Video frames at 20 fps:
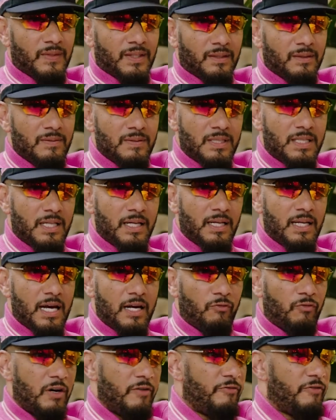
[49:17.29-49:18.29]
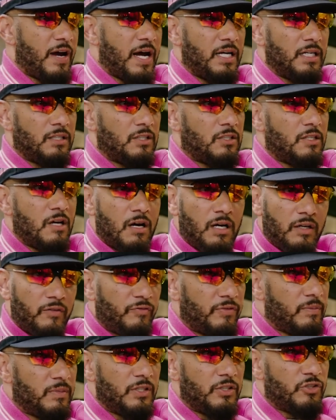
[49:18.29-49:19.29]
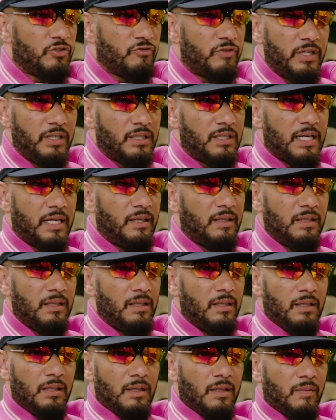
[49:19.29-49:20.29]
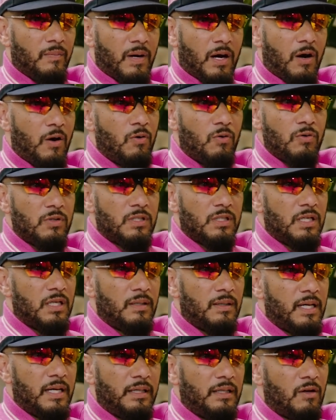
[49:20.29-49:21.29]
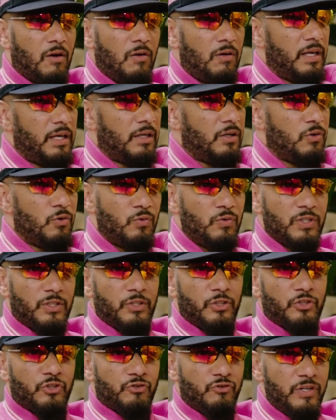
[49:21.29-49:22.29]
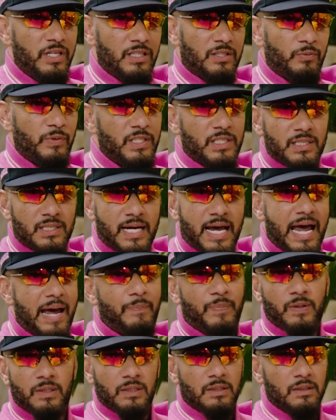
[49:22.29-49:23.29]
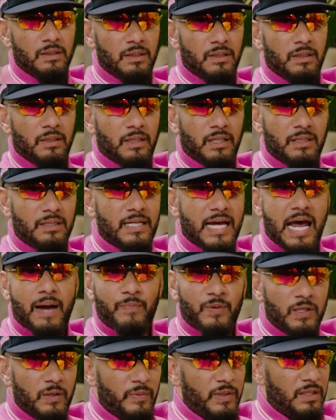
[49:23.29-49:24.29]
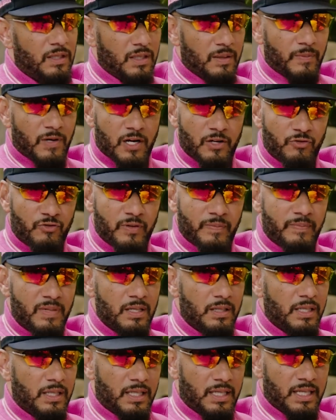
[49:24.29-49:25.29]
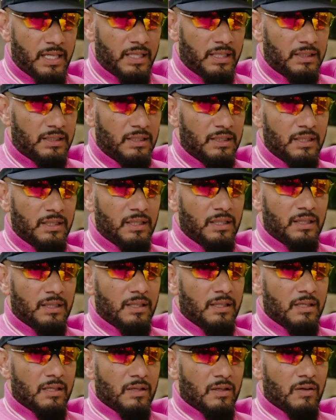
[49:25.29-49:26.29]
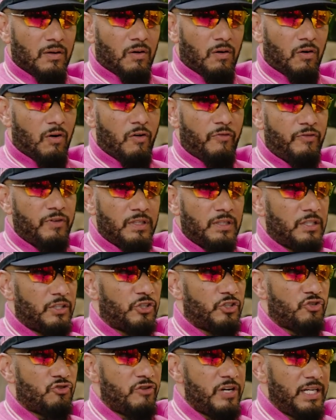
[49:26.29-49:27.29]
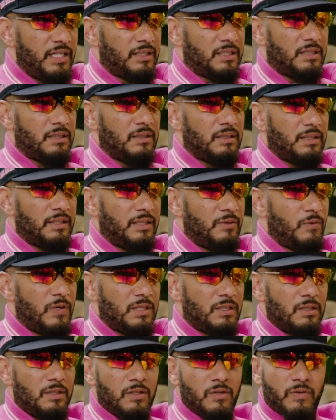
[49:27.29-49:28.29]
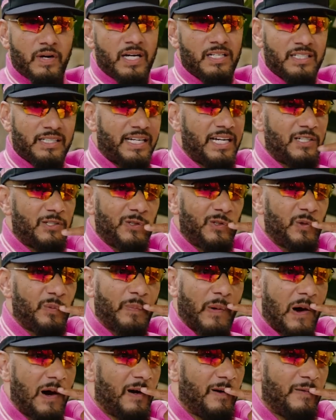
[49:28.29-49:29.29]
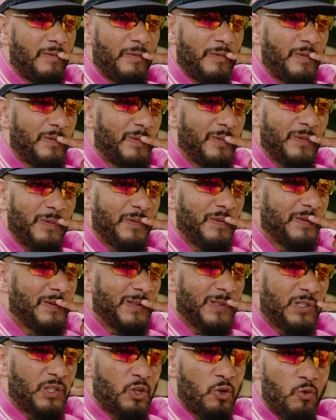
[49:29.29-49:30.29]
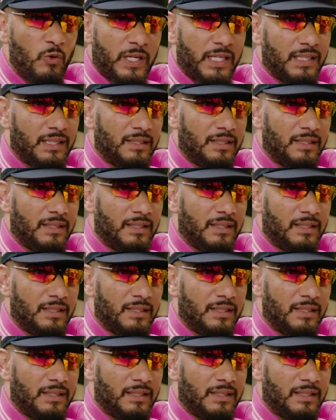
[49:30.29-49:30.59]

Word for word: You know what I'm saying? Like, Rough Riders started from the streets. Like, my uncles and them, like, all they knew was the streets. We just happened, they just happened to become one hundred millionaires off of the streets. There wasn't no educational part to it.